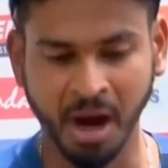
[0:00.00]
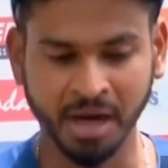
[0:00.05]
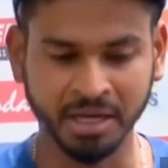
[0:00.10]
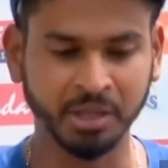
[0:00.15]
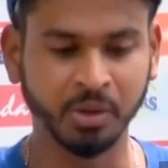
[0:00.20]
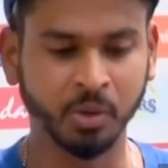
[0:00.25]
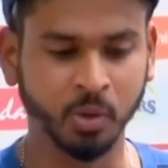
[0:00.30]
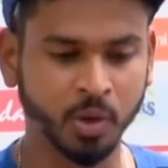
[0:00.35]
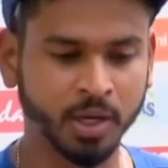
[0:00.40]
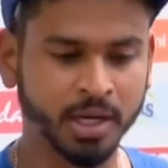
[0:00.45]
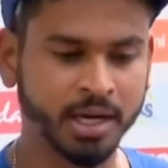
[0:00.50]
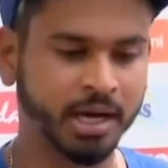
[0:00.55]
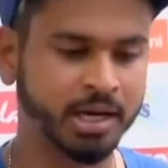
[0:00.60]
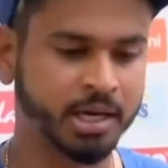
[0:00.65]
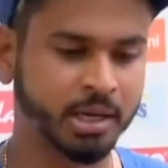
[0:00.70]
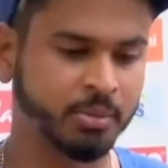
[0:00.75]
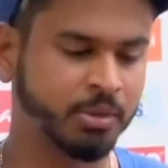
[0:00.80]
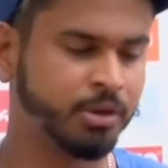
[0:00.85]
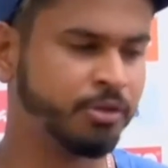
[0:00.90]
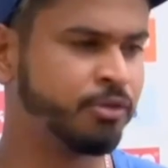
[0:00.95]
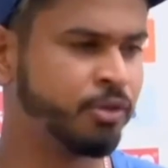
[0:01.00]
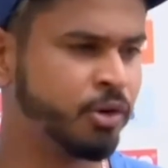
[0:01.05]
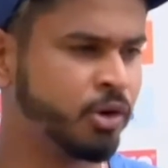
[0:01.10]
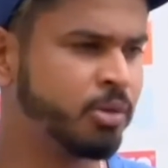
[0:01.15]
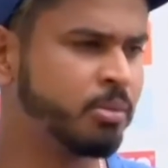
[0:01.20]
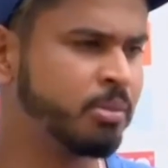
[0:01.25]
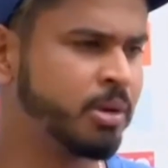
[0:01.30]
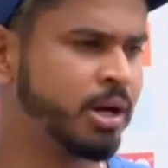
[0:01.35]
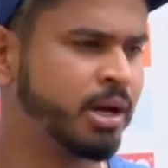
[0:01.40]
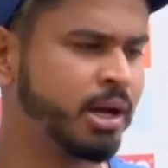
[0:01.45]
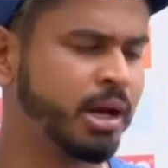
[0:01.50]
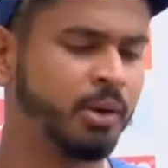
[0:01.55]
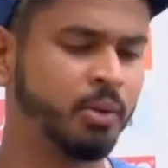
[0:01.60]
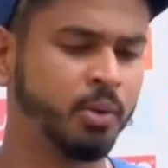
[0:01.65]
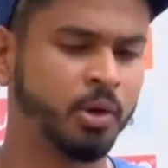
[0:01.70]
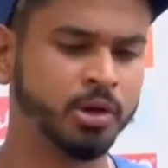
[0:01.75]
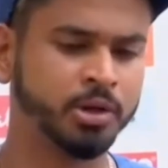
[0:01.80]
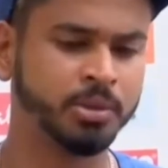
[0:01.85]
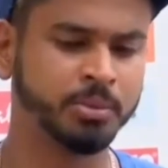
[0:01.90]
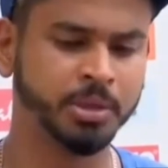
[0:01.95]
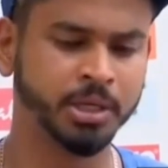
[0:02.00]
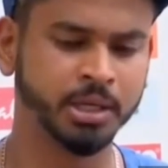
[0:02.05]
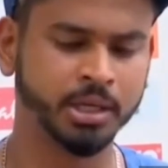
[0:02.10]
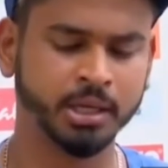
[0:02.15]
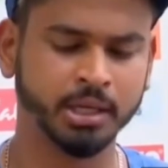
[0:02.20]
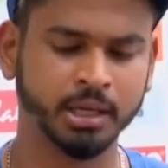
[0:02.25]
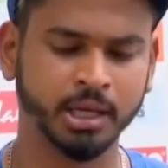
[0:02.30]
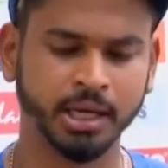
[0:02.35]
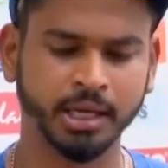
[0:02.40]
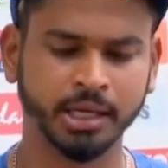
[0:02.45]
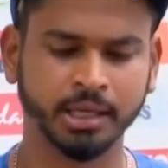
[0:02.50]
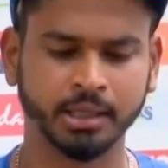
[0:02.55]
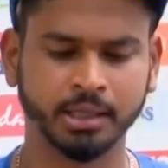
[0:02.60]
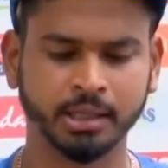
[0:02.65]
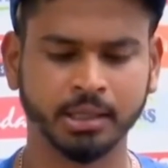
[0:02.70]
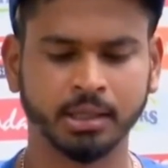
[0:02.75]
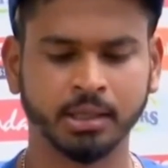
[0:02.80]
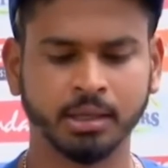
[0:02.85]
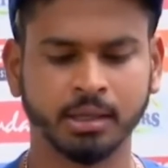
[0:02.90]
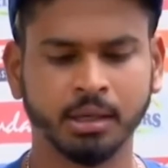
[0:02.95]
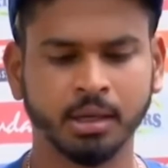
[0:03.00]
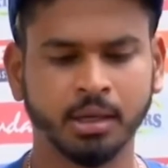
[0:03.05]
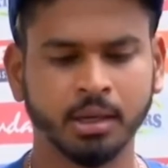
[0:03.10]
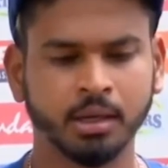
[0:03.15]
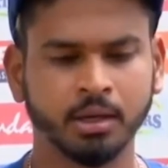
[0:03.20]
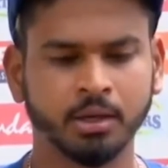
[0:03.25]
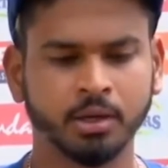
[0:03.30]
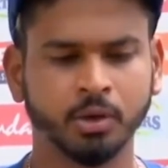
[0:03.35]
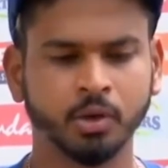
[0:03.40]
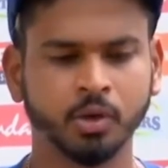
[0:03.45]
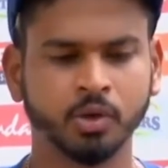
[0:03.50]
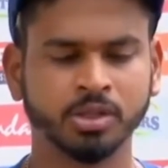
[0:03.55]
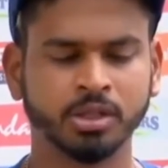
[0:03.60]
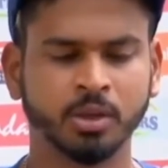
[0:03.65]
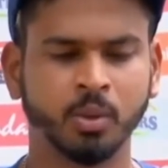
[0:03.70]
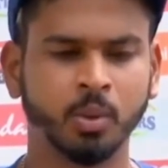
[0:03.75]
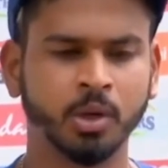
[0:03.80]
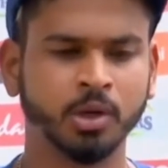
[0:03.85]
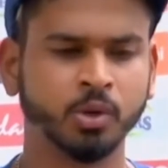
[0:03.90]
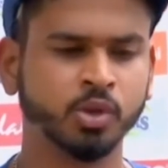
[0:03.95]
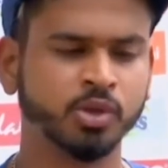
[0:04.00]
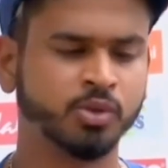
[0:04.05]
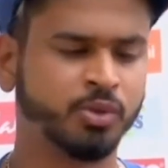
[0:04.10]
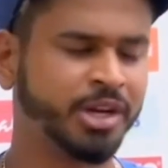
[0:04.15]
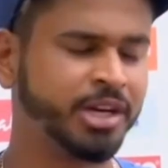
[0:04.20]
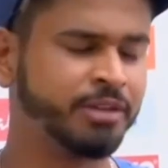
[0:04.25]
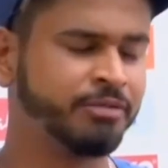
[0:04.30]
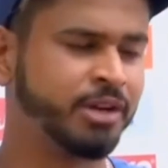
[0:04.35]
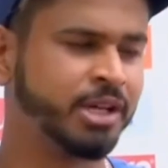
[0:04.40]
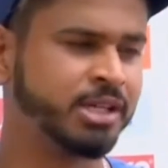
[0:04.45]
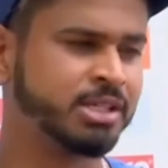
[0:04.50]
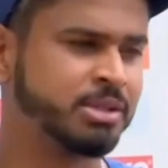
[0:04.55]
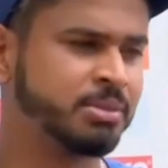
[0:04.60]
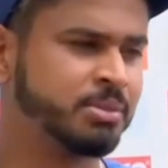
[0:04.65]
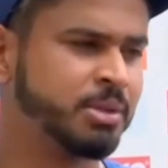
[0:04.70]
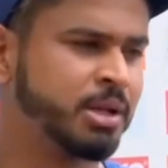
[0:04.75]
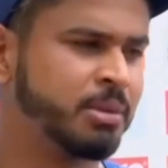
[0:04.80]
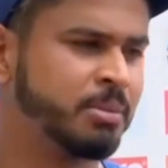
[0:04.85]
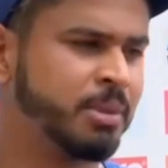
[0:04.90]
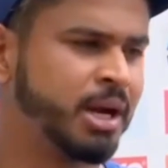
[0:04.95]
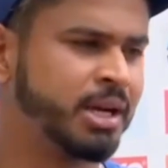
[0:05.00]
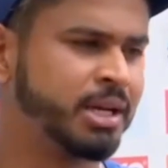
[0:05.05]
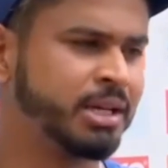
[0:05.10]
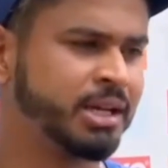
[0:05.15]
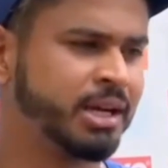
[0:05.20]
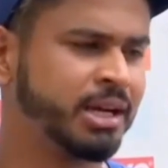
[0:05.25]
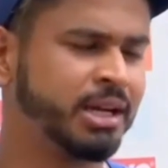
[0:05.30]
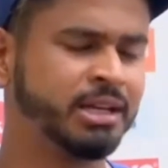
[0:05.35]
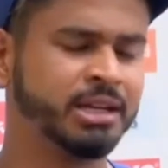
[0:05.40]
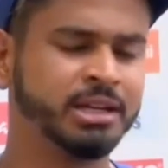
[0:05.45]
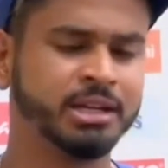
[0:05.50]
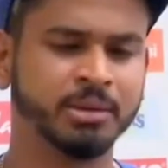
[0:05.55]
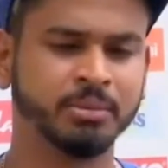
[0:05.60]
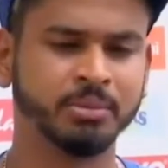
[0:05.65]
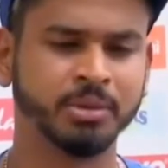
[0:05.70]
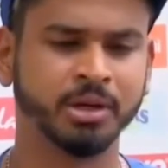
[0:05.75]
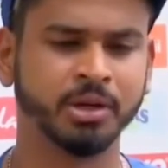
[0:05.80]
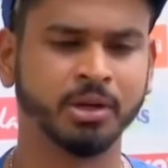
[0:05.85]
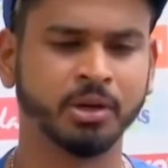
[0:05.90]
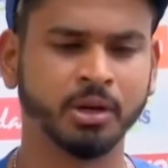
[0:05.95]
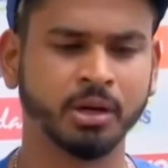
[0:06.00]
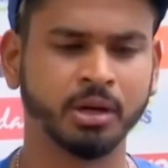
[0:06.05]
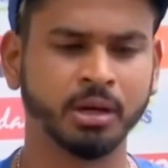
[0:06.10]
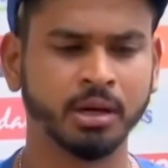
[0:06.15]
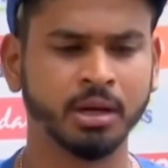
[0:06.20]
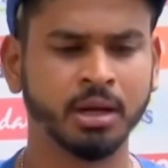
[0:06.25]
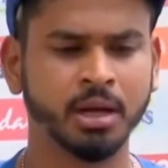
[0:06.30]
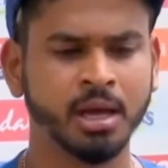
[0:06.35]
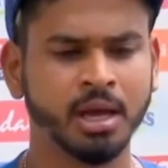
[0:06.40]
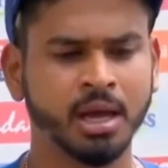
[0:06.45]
batting only at number 4, but I want to be like, you know, someone who's very flexible batting at any number or